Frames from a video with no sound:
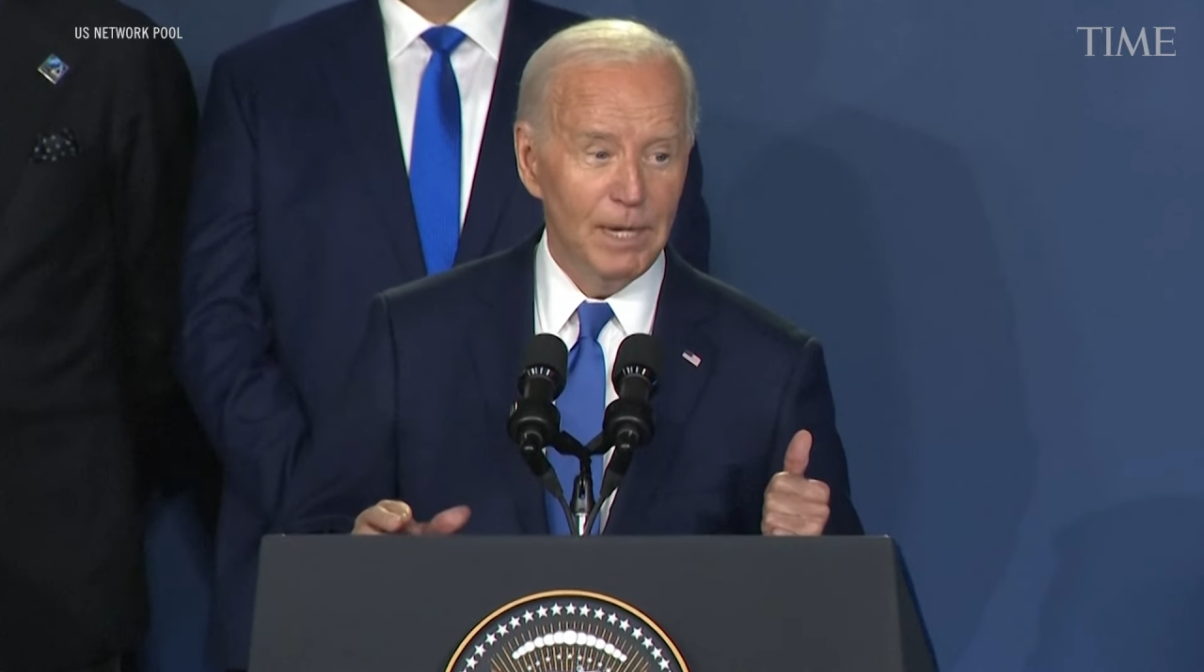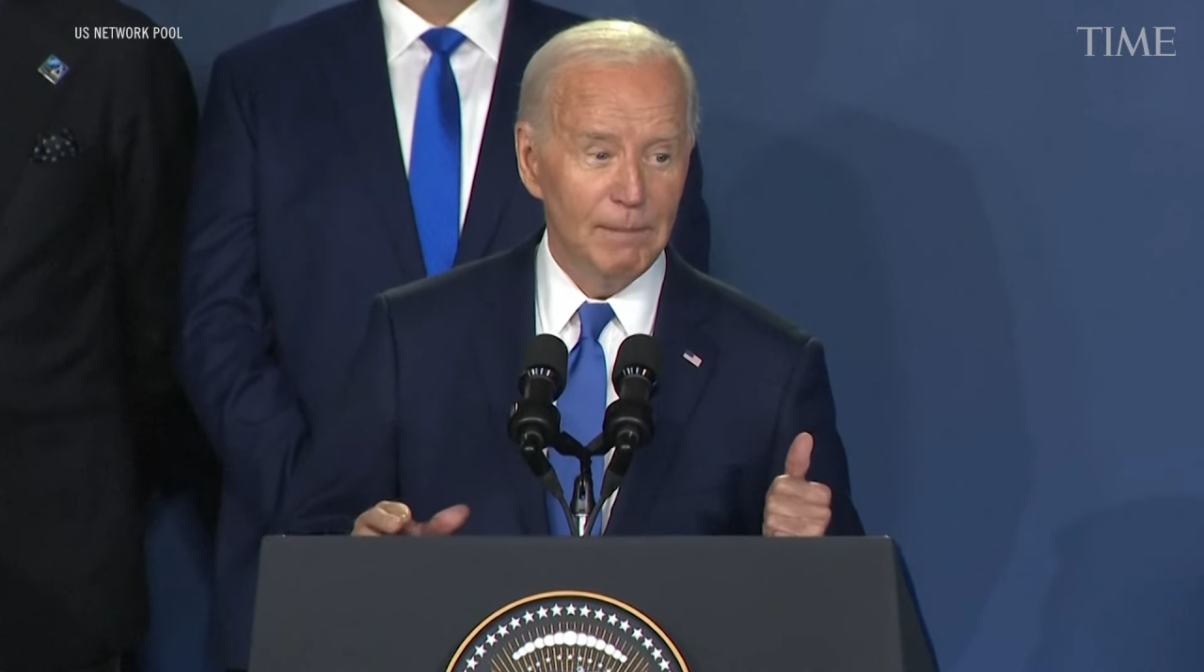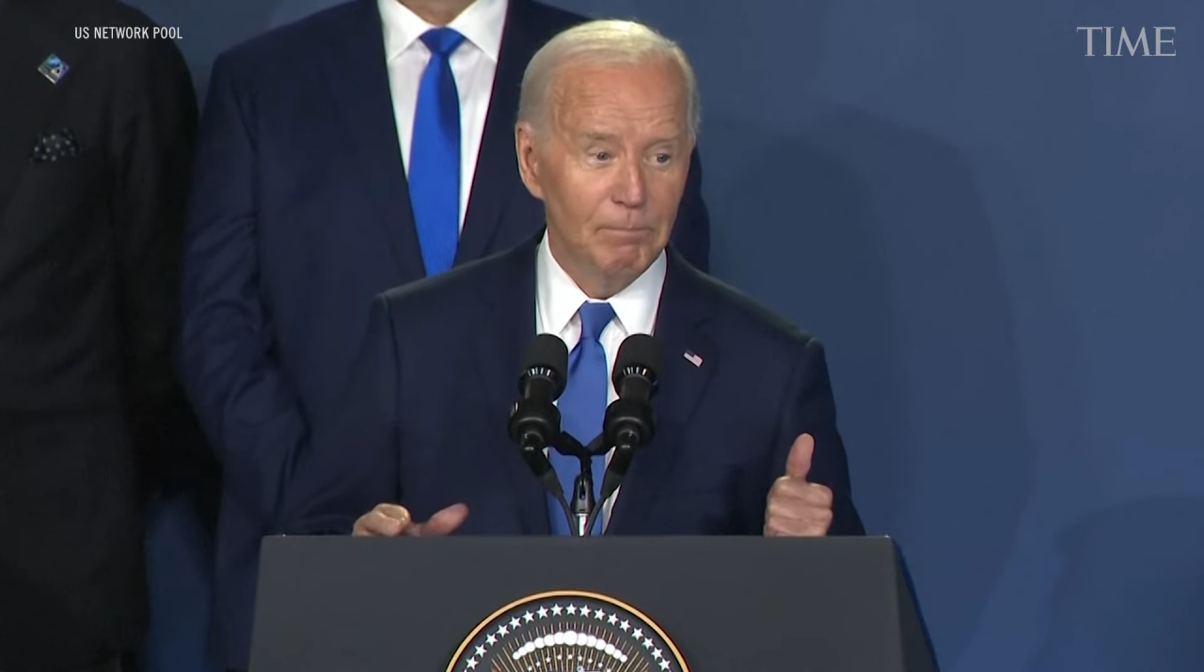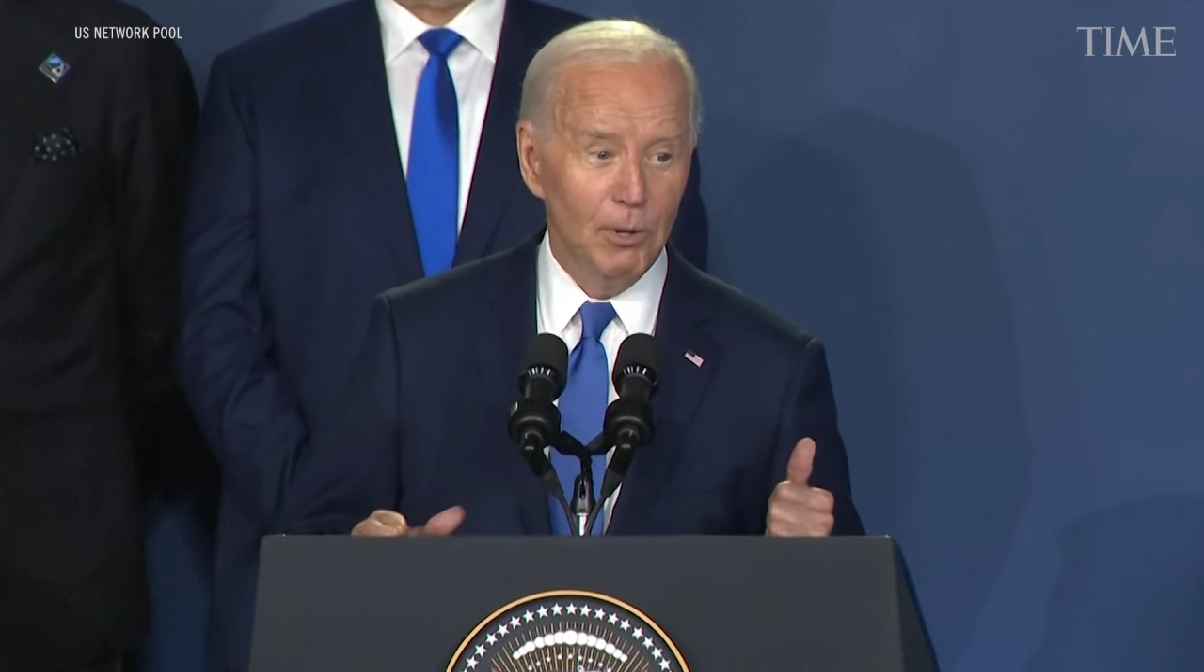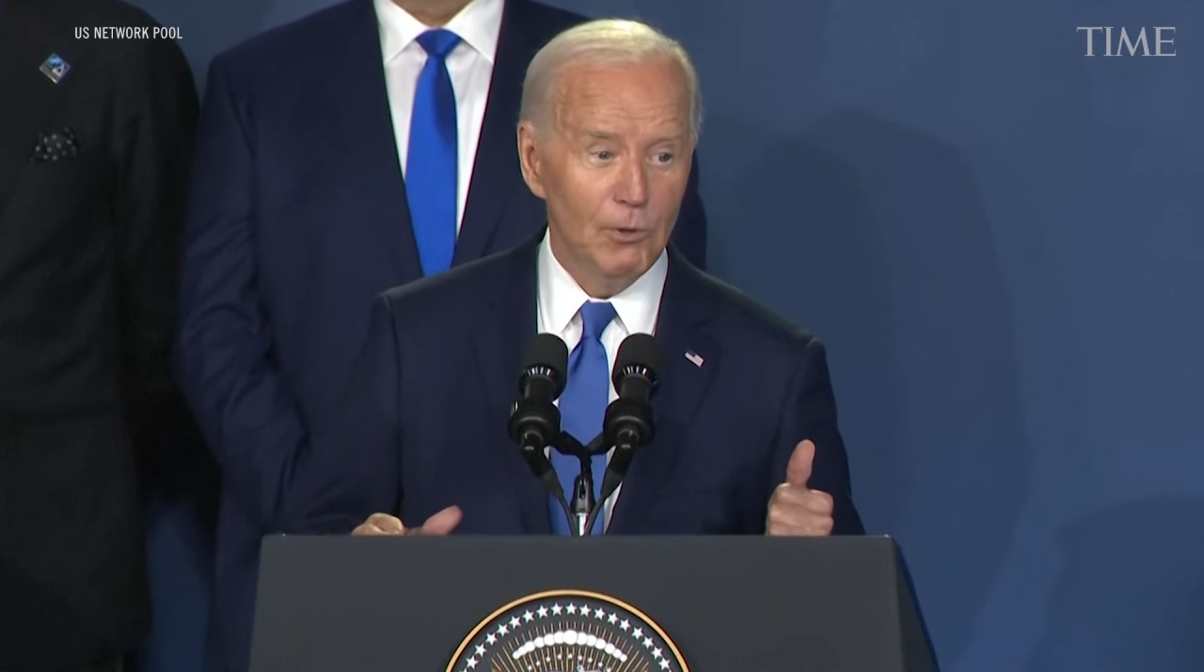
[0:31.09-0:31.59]

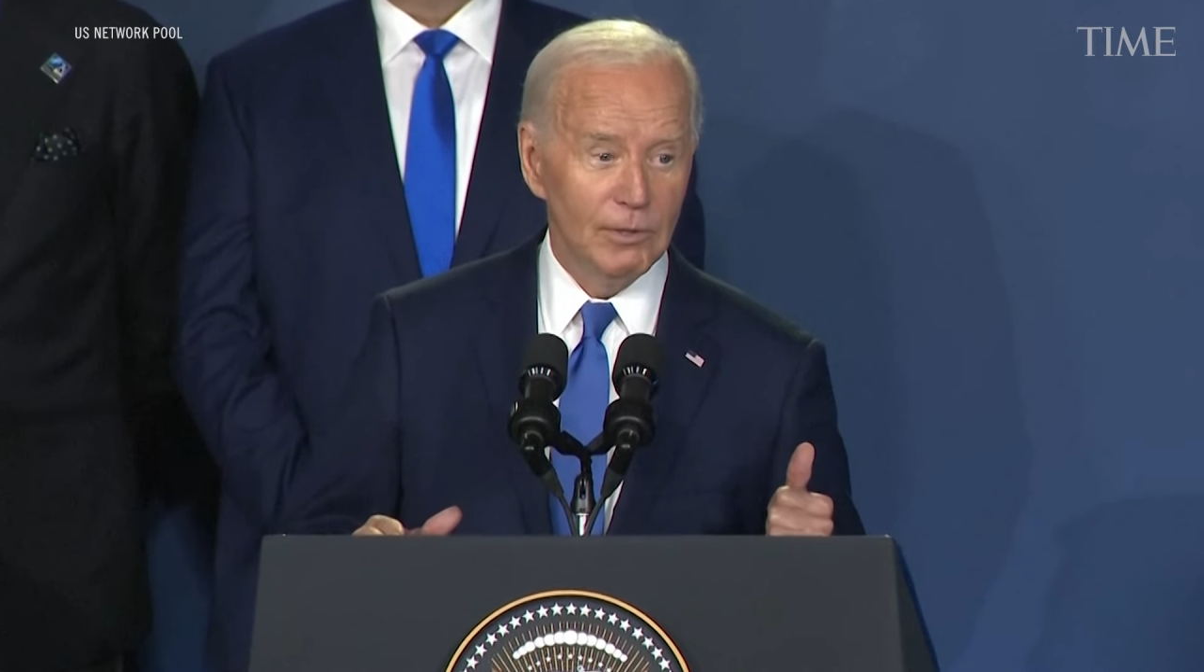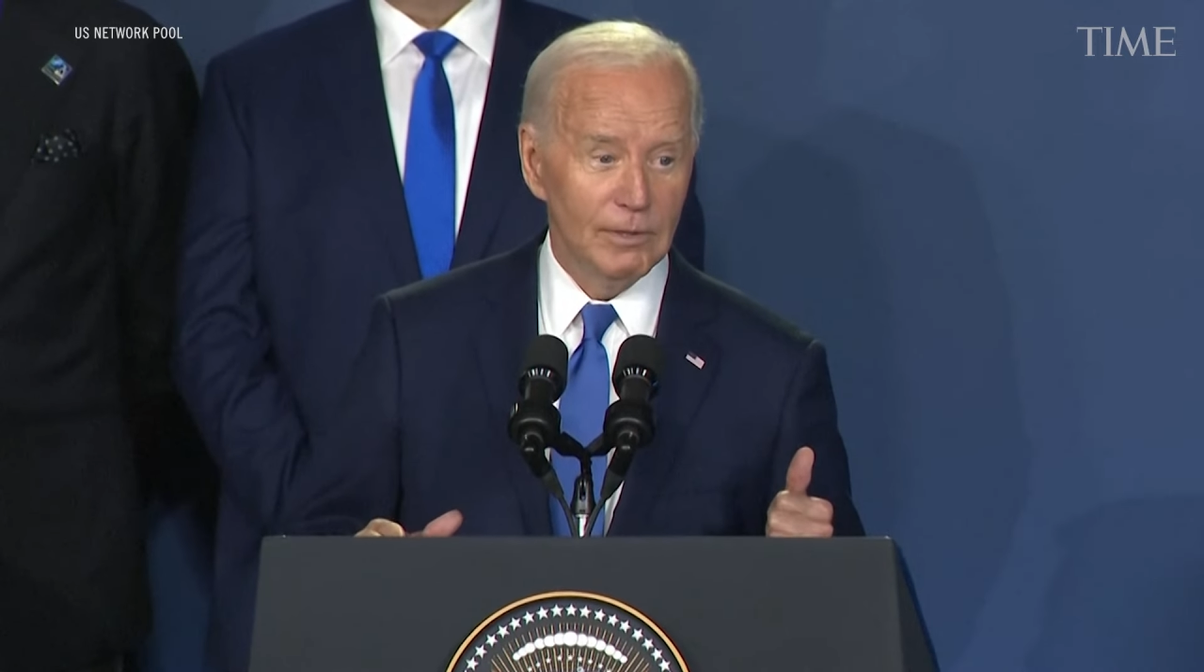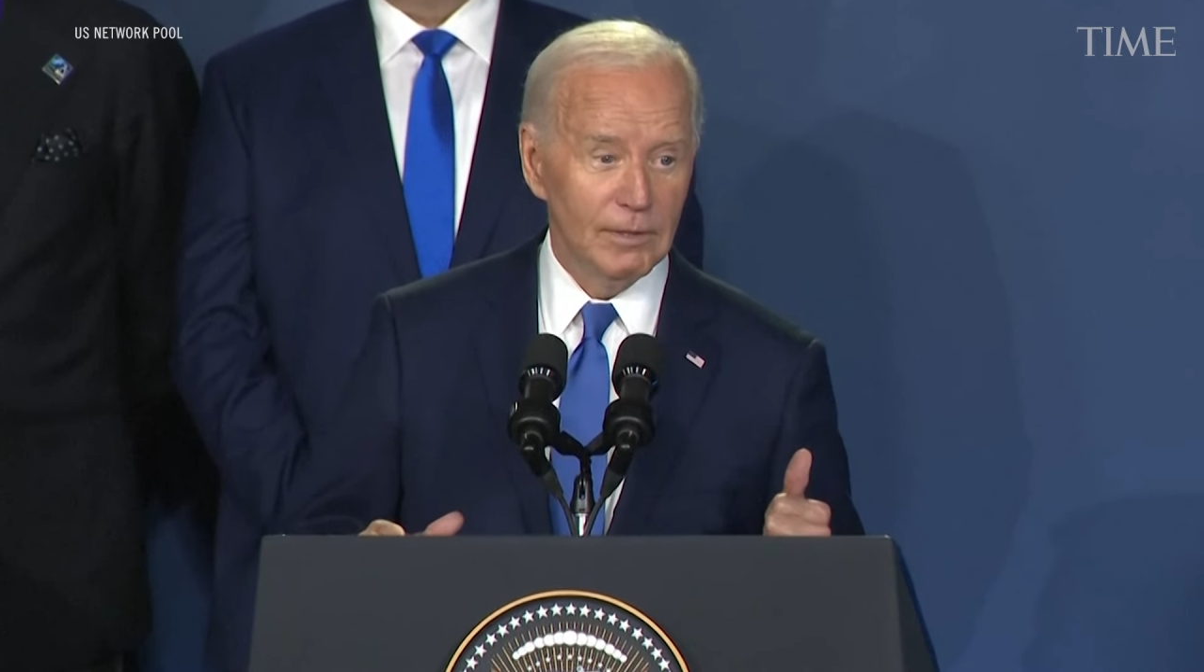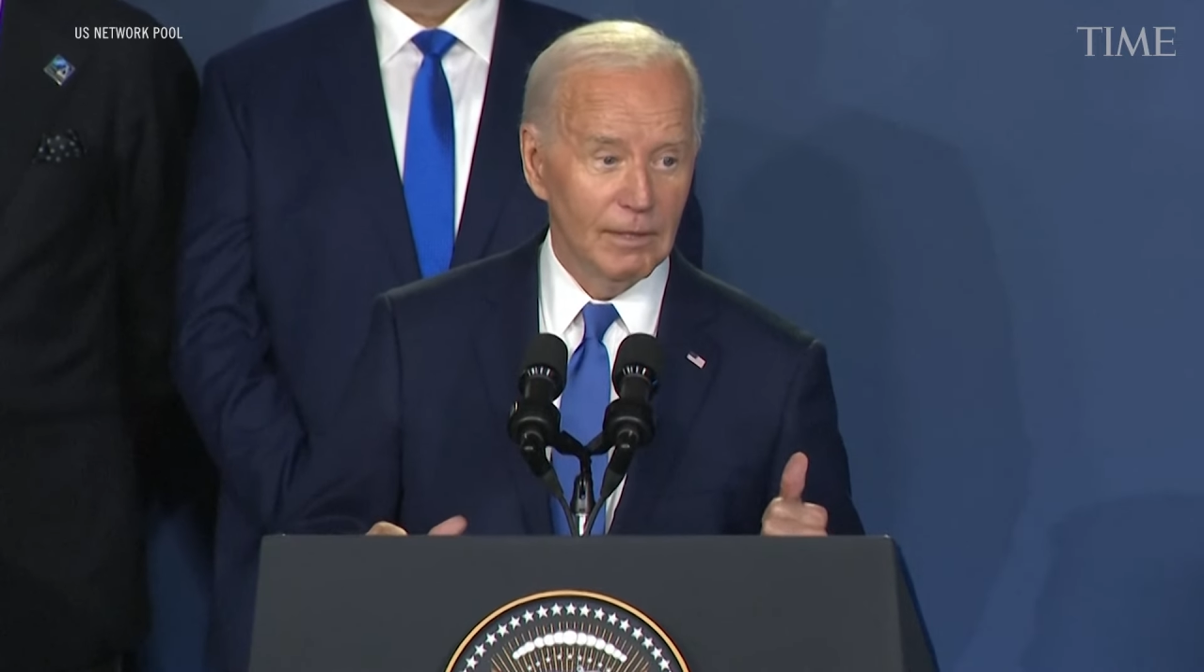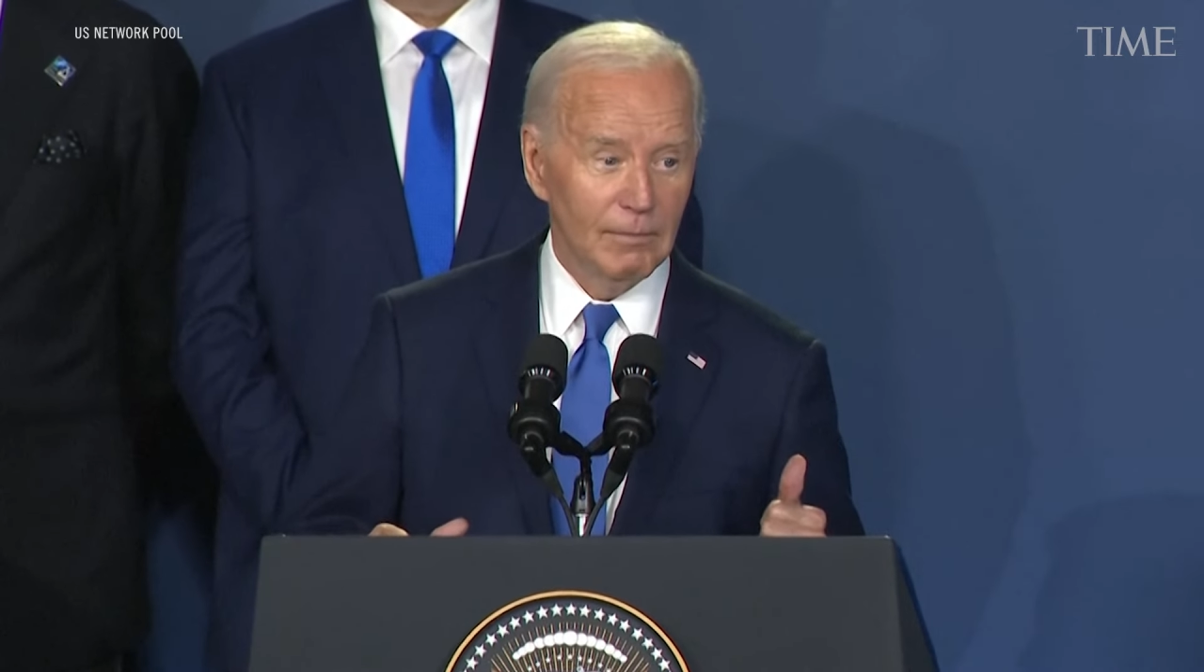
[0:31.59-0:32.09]
beating Putin,